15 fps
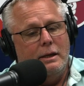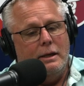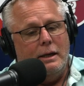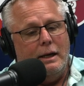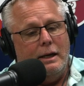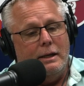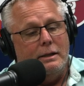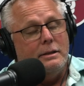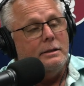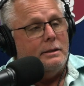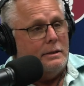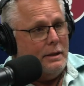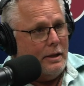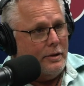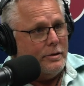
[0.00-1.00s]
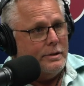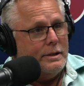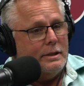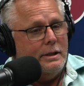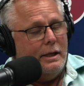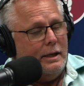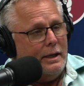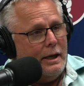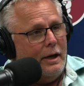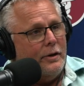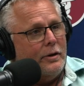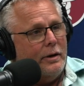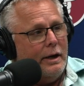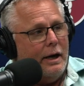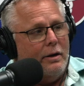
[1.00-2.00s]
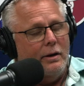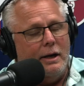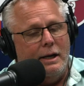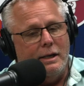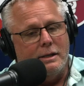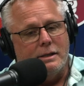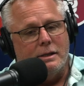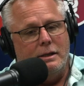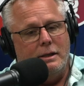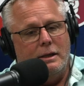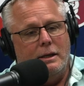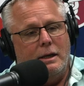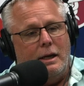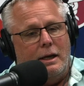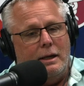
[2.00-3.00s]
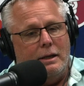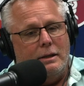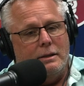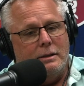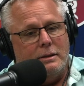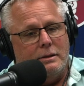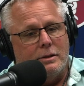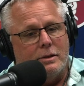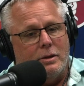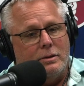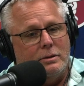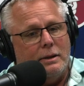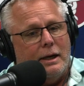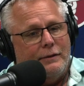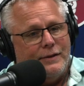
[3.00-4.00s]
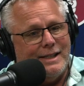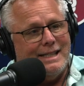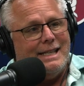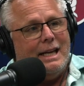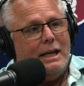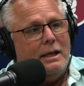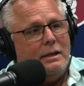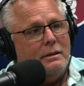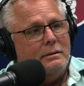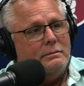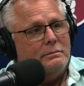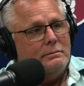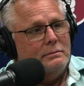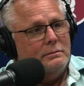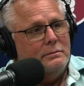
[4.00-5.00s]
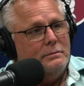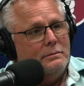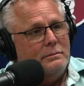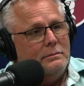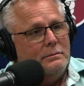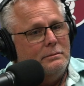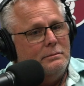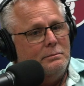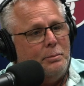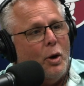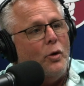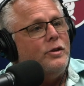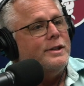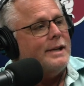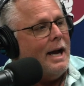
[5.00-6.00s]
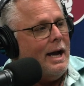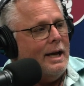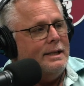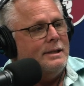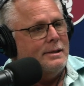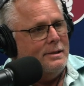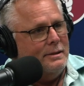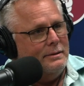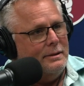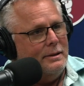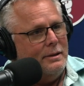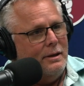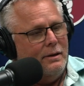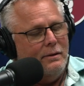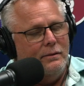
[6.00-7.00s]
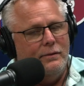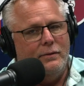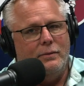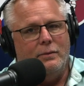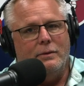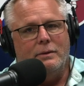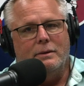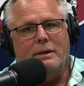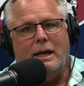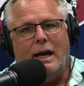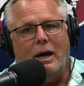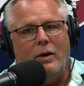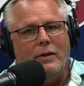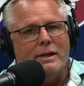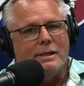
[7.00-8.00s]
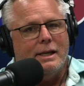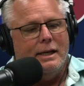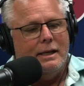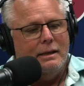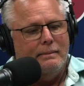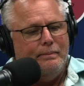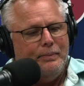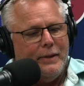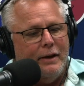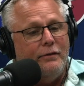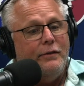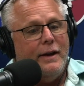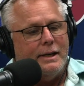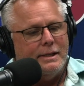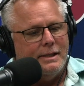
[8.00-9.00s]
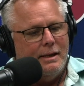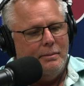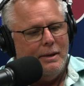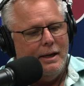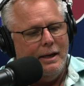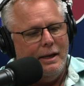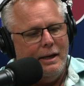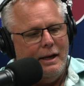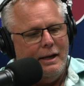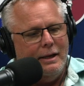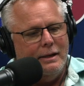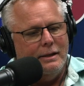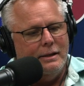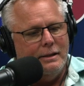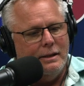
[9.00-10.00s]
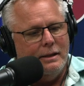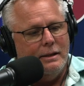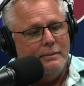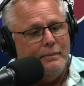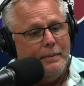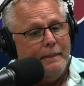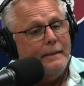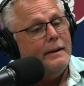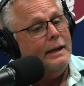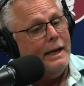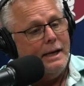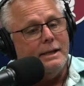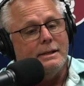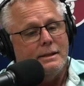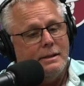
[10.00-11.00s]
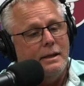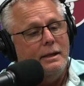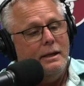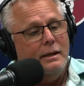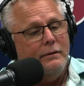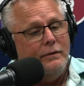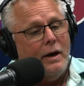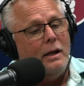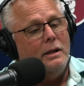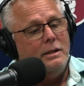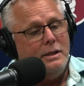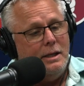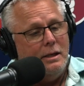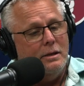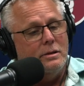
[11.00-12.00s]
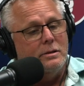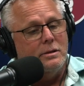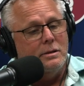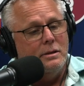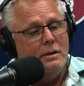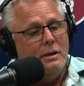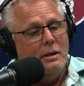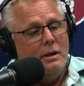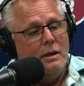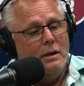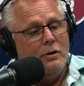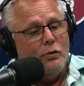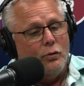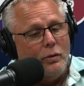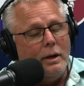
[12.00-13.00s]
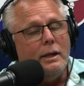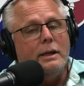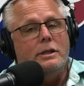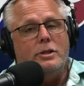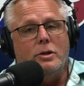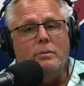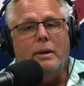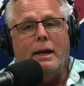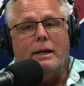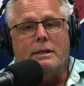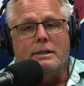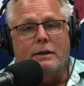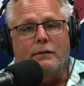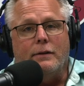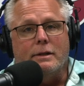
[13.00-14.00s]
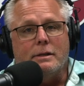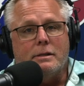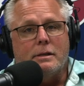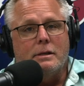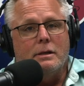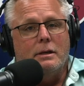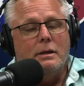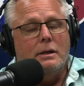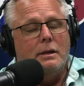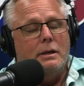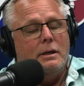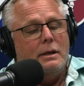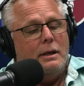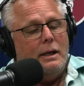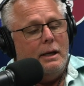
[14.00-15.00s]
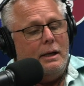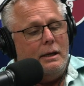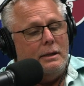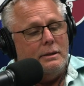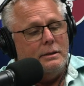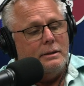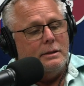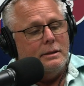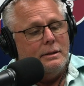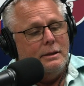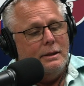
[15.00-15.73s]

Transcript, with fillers: and others in other areas. And so I've seen both sides of how this can affect somebody. And um, yes, the volunteers really do make a difference. And